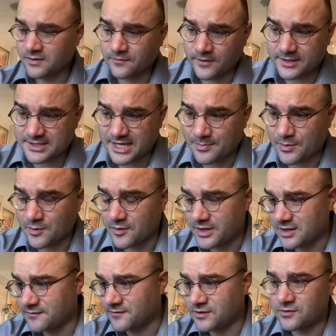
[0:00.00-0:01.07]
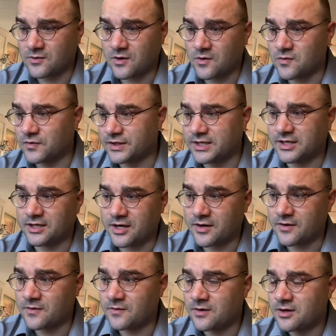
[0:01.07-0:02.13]
for example, if you only
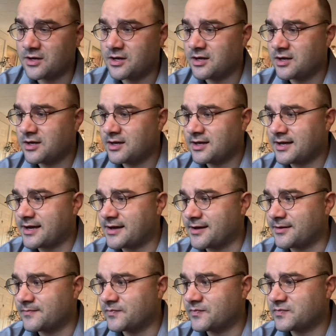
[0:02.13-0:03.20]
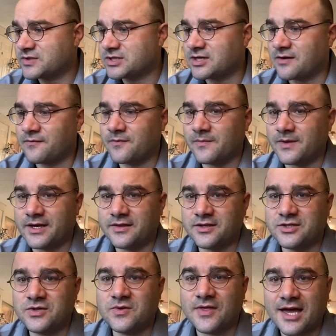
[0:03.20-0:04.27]
know stuff from like
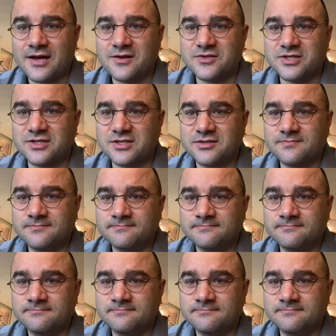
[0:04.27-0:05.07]
the 2000s,